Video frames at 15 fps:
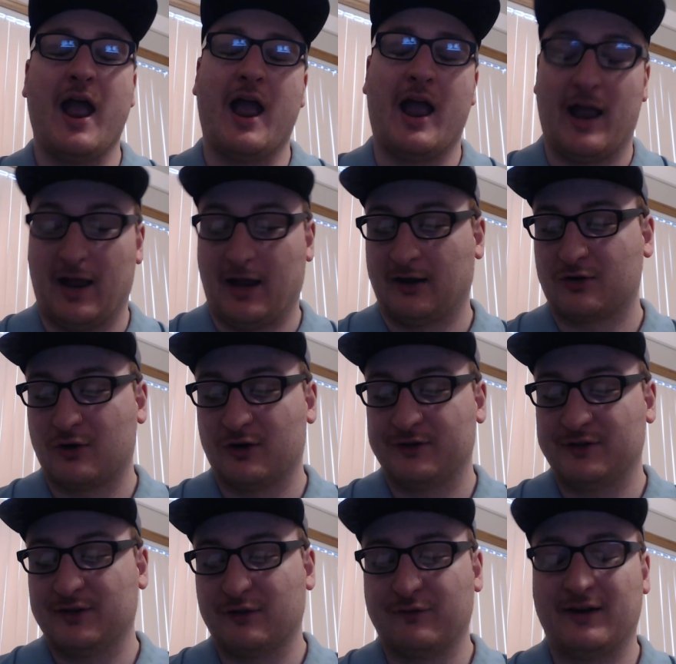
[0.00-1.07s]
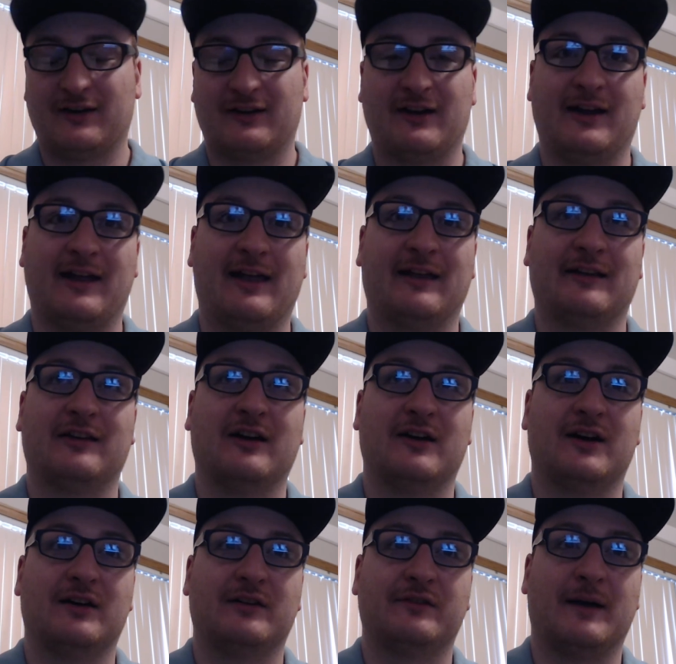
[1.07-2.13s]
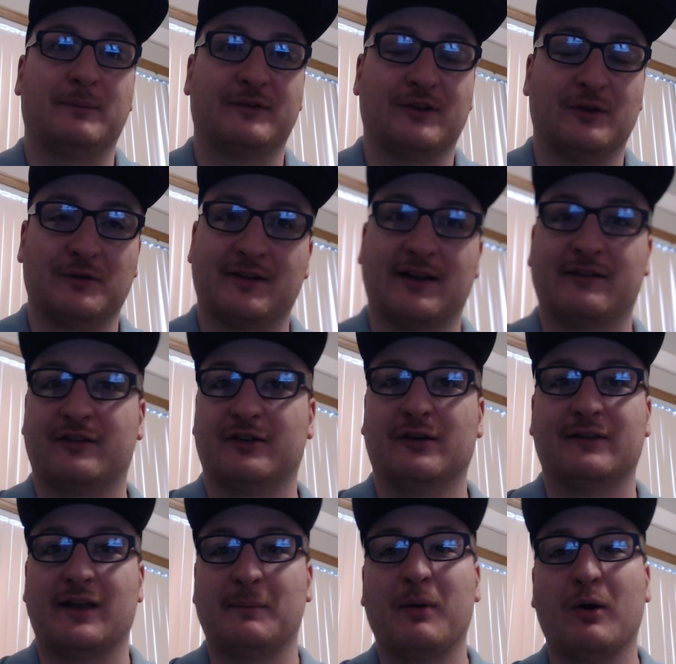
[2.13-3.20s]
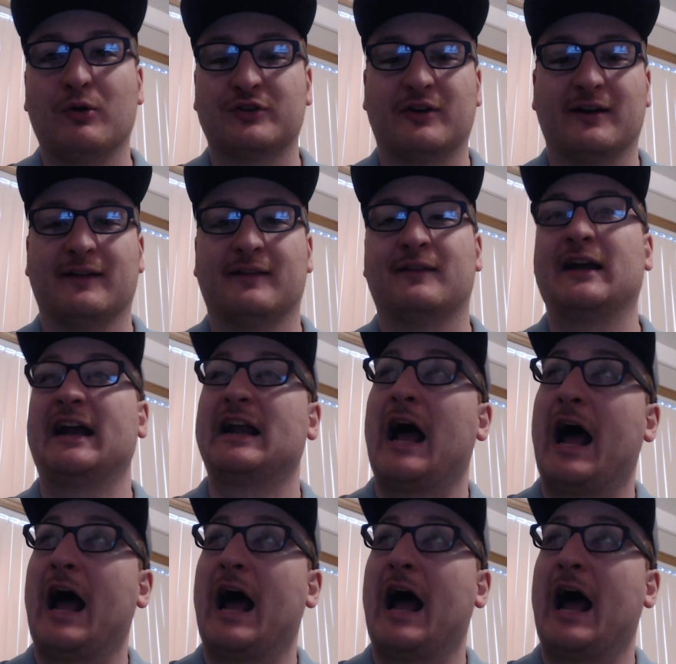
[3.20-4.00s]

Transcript: And of course, the very end of episode six, there is a post-credit scene.